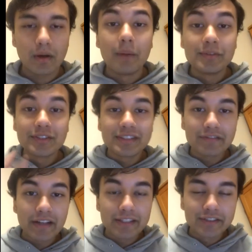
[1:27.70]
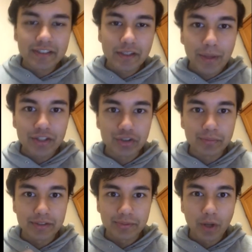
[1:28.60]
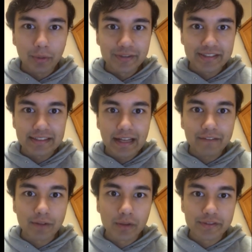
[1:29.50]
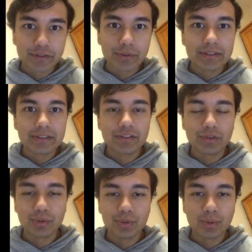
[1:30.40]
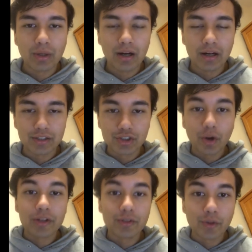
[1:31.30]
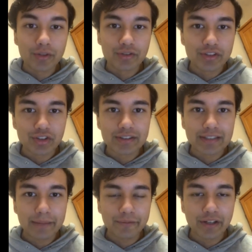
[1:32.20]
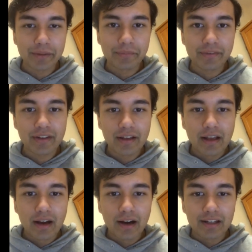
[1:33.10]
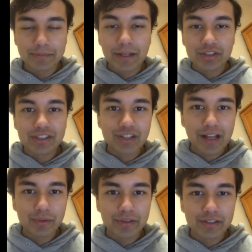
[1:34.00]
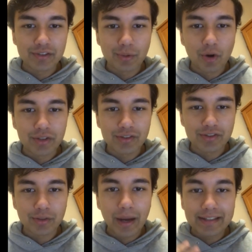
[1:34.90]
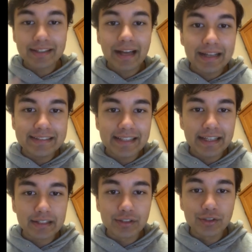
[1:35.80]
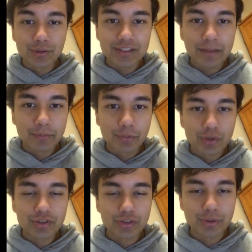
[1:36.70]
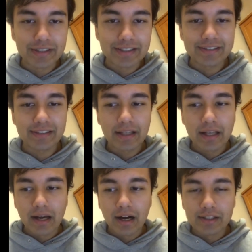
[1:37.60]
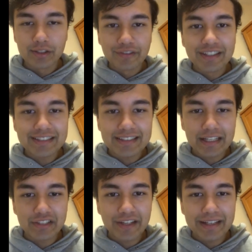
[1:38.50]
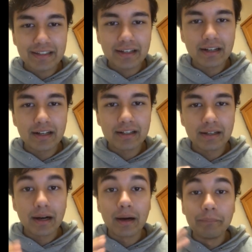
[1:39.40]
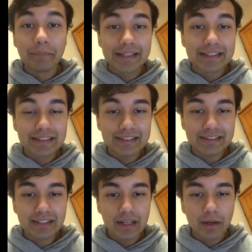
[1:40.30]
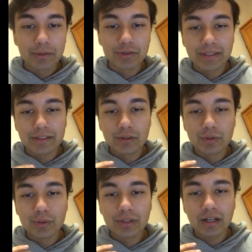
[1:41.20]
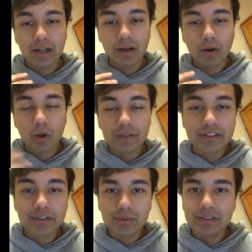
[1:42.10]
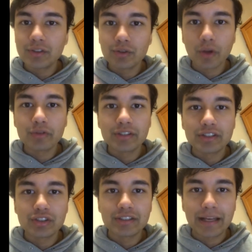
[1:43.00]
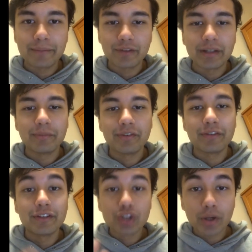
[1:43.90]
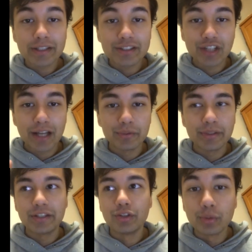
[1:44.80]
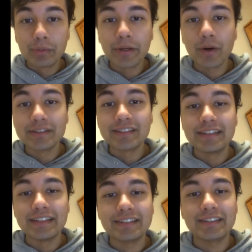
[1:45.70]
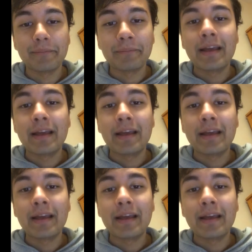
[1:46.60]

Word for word: Um, so this is a very interesting question because we obviously have a lot of students who uh, join on non-traditional timeframes, uh, especially in January and so on. So I think I'd take a two-step approach to this. Uh, so firstly, I'd create a, a, mailing list which would include uh, all of the students on non-traditional timeframes. So if you're joining in January, you would be on this list.